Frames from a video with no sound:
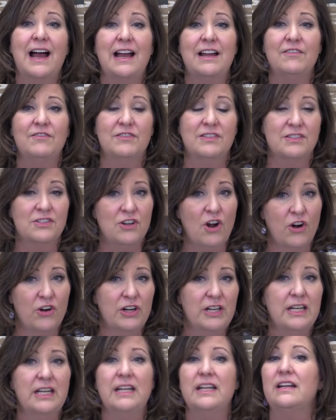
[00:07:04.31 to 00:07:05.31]
I've
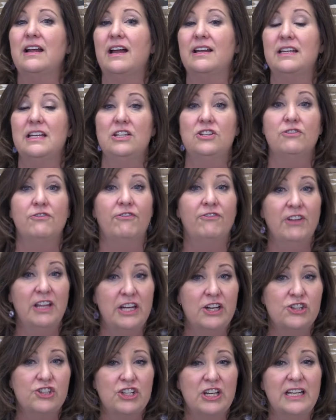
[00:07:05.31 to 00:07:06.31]
started it, I need to
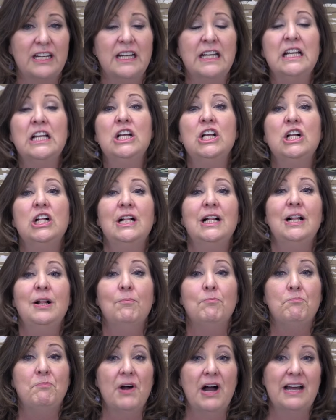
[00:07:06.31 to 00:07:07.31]
finish it.
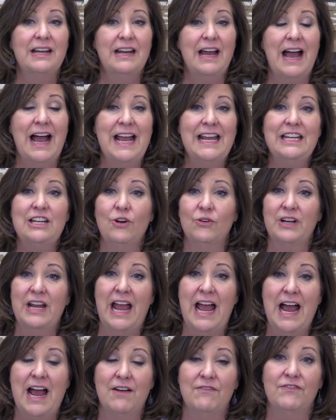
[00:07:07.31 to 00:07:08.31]
But I don't
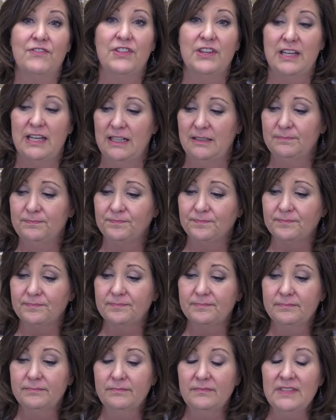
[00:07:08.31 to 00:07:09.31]
have the
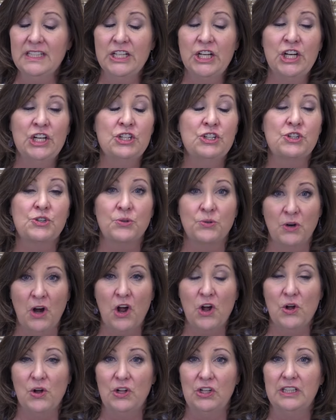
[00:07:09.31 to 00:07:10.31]

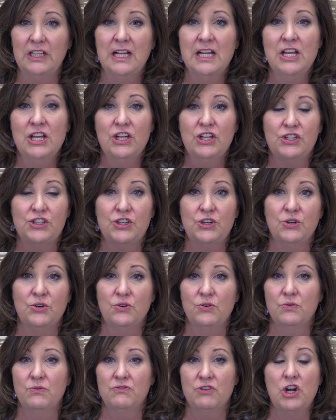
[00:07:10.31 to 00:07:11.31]
control
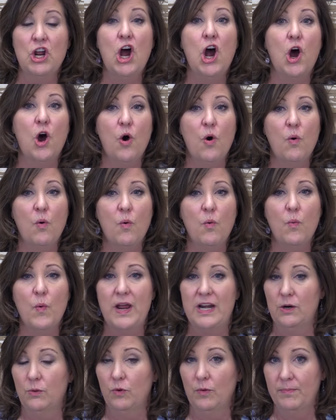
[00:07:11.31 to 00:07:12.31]
to know
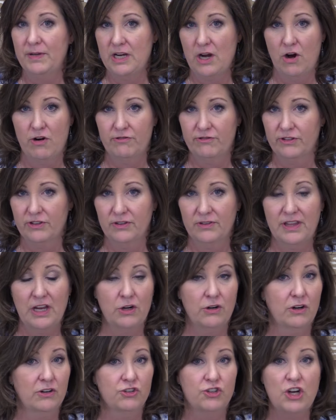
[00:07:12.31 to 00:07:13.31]
when it will be over.
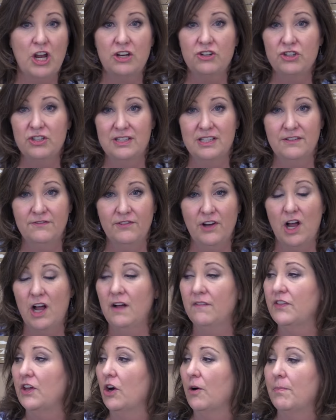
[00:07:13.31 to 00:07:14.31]
There are judges
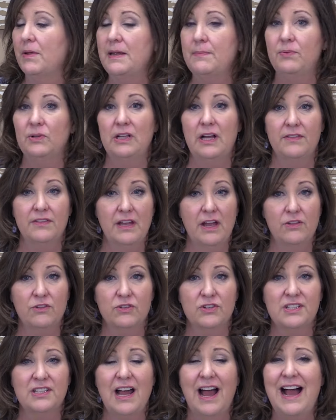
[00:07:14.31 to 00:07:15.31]
involved, there are people on the
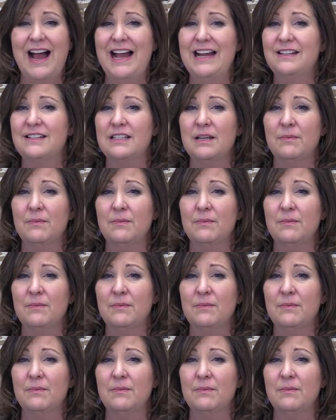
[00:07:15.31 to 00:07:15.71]
other side.